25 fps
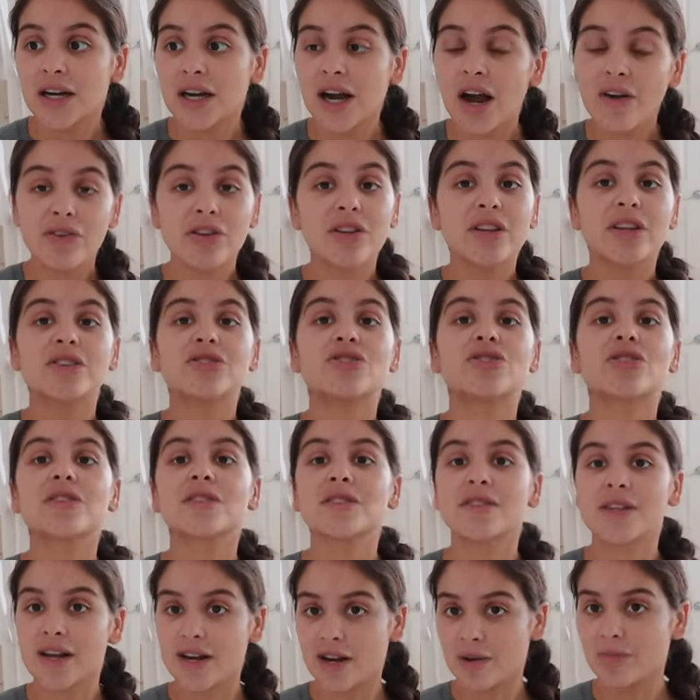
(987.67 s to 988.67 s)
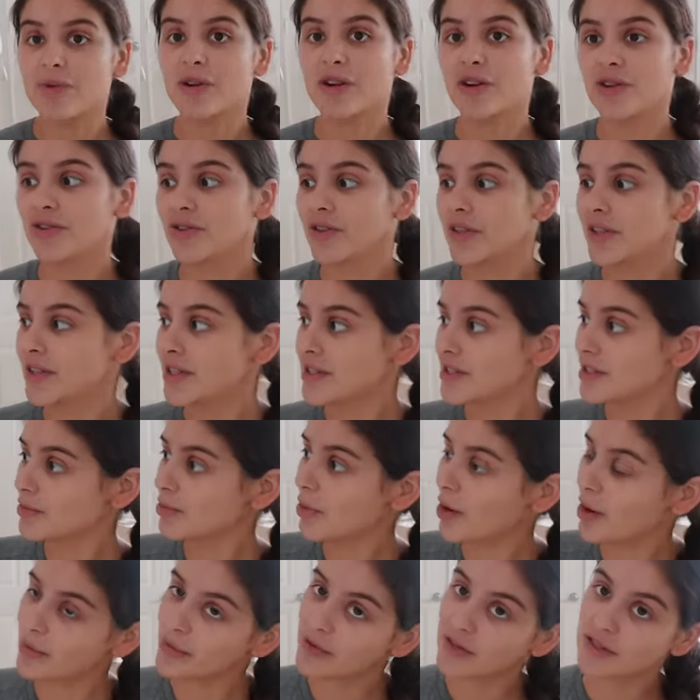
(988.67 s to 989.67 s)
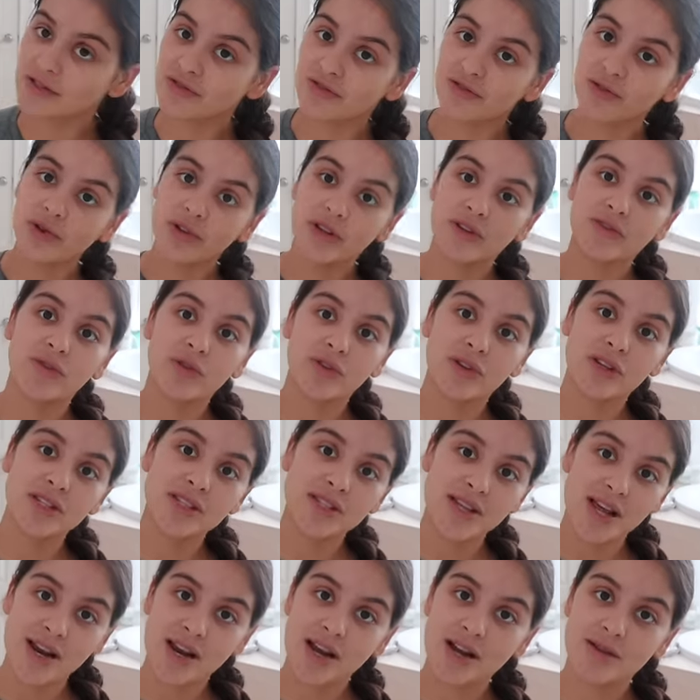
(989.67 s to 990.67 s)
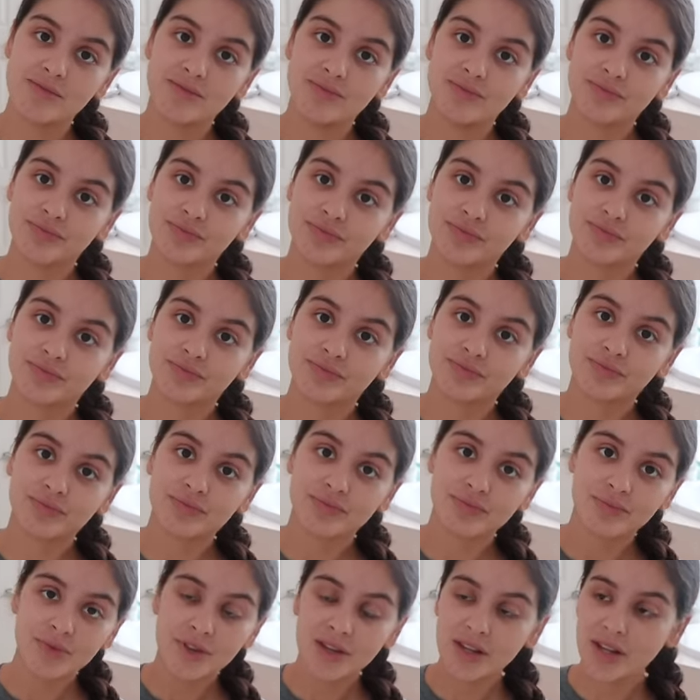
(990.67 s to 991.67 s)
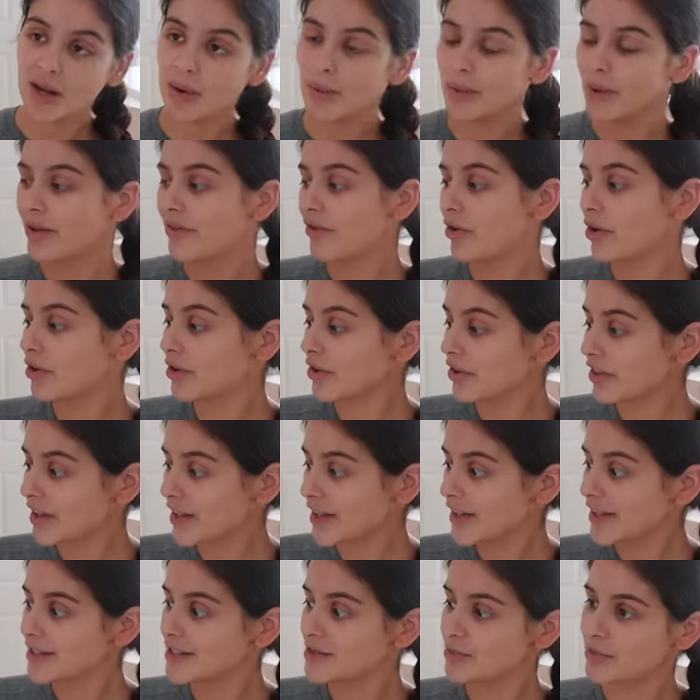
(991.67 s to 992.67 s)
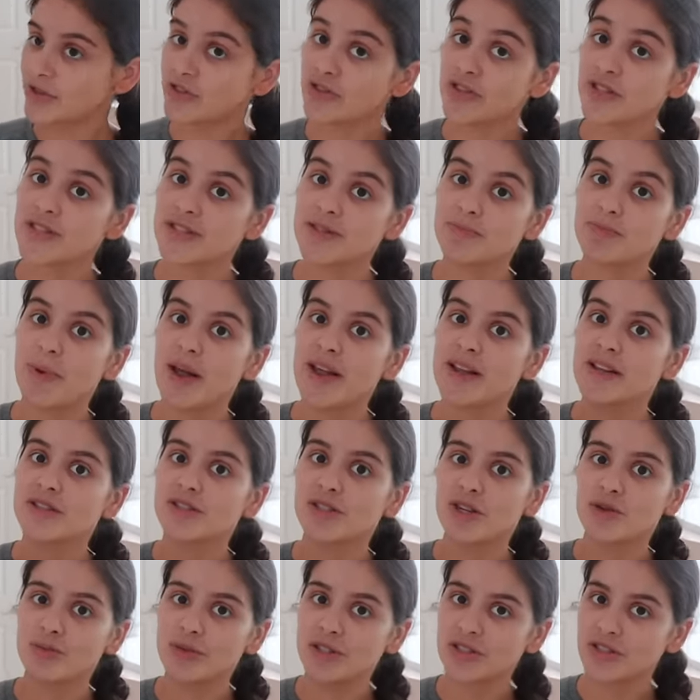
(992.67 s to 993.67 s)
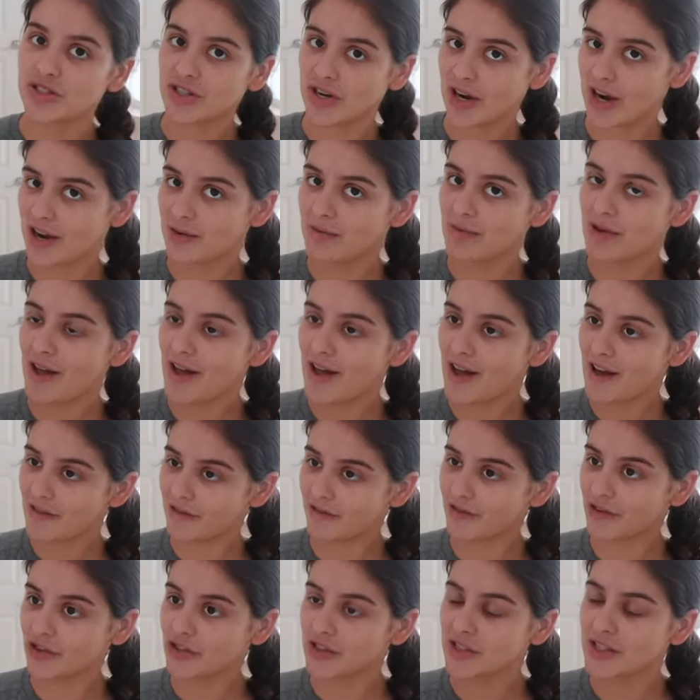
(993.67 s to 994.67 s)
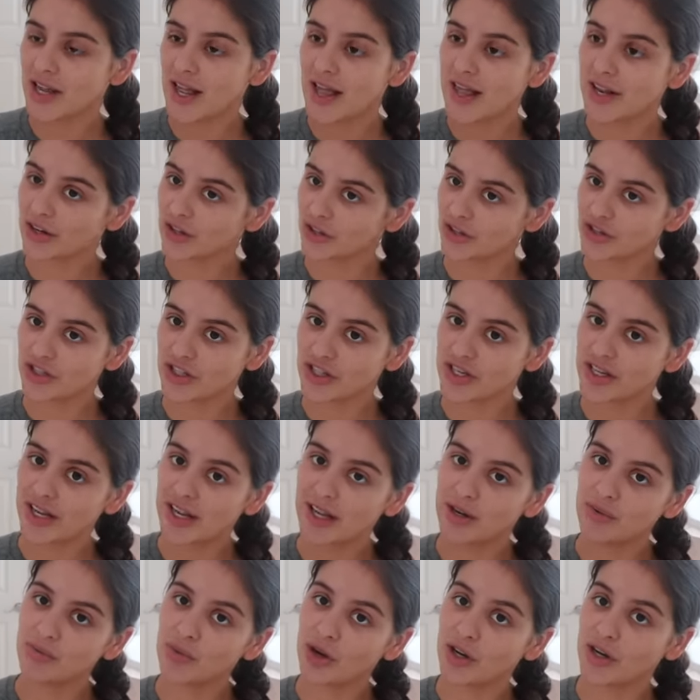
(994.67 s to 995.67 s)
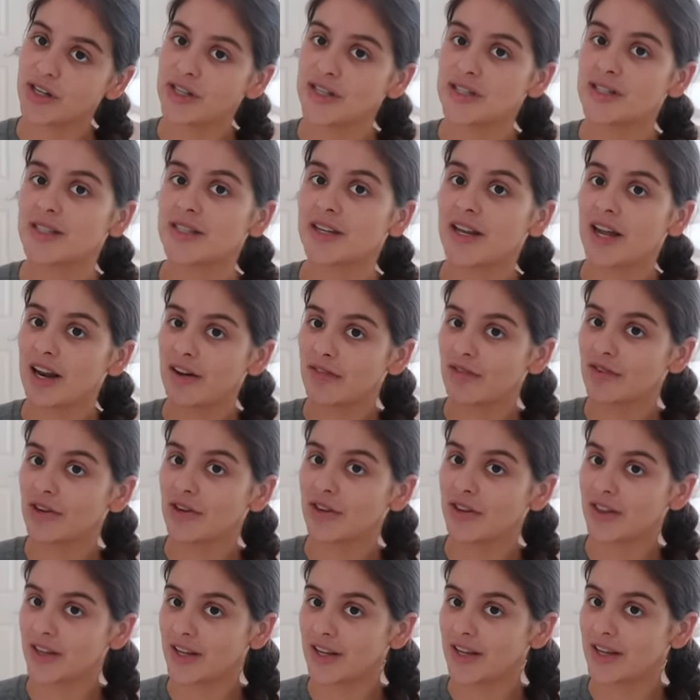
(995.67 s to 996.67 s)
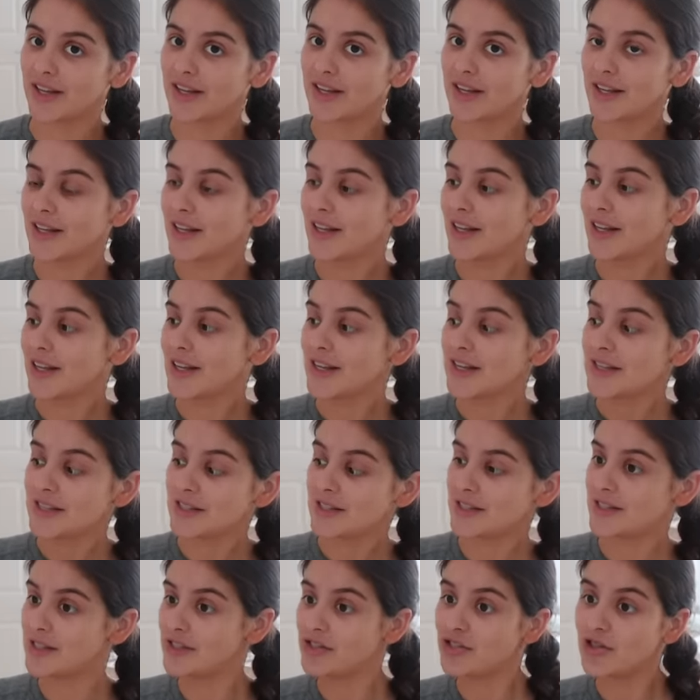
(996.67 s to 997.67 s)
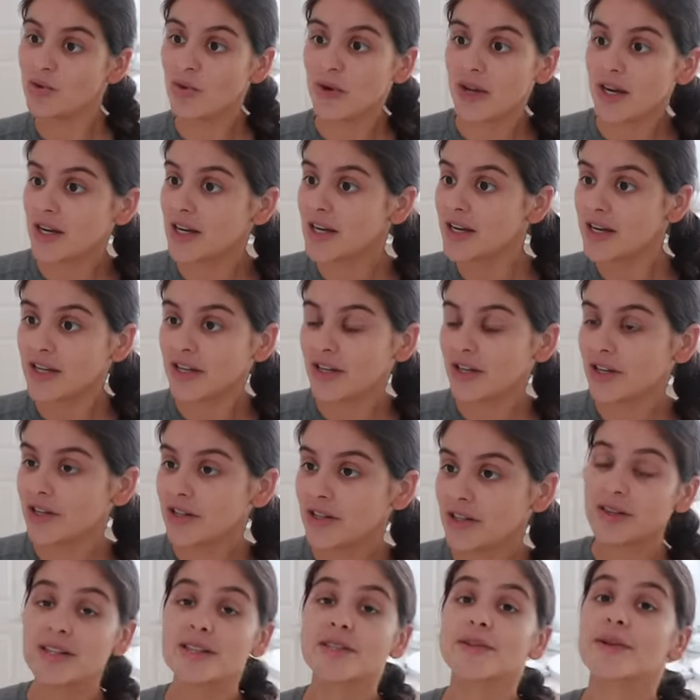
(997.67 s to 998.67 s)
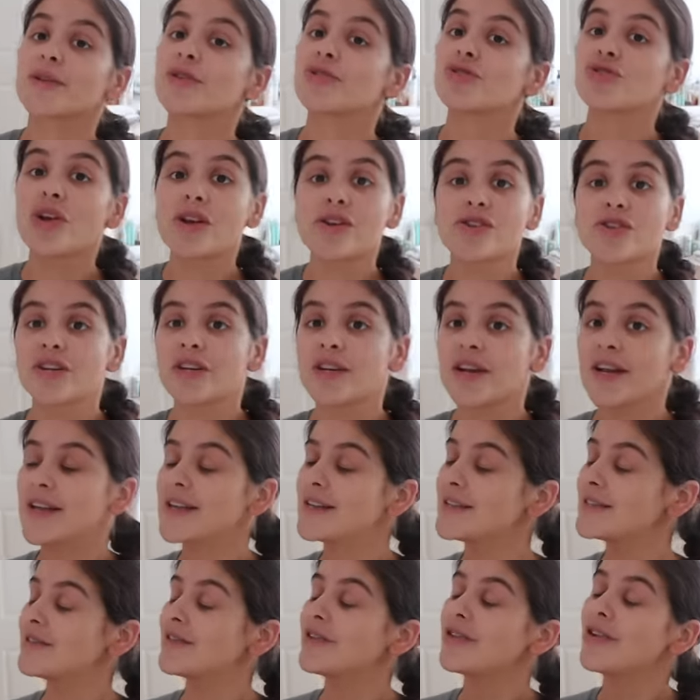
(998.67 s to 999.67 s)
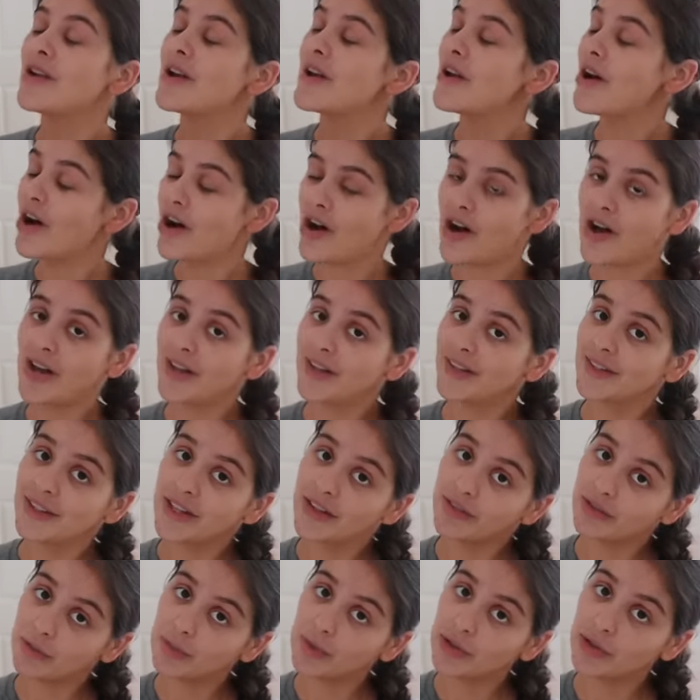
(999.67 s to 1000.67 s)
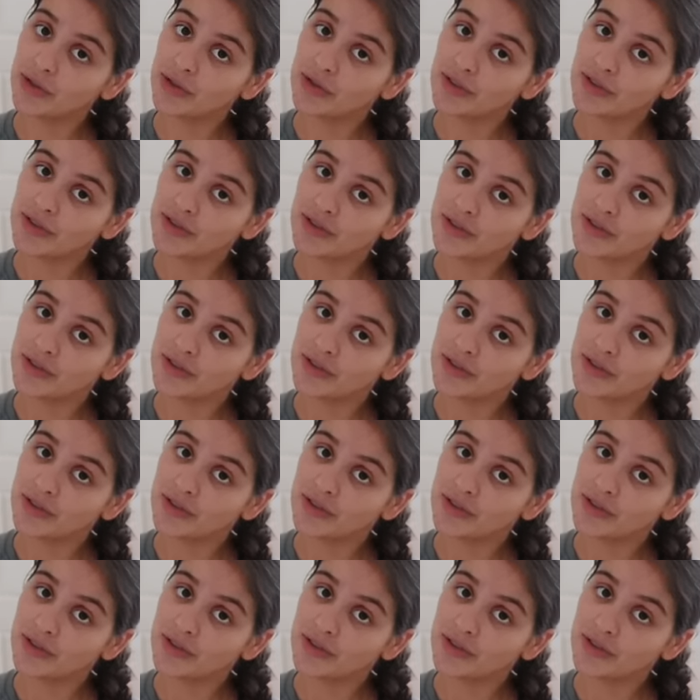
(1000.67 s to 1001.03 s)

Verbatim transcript: Everything is just set up here. Like this apartment is fully, fully set up. We have all our things. We just spent so much time, effort, energy, and money to get everything situated here. But this construction is not livable,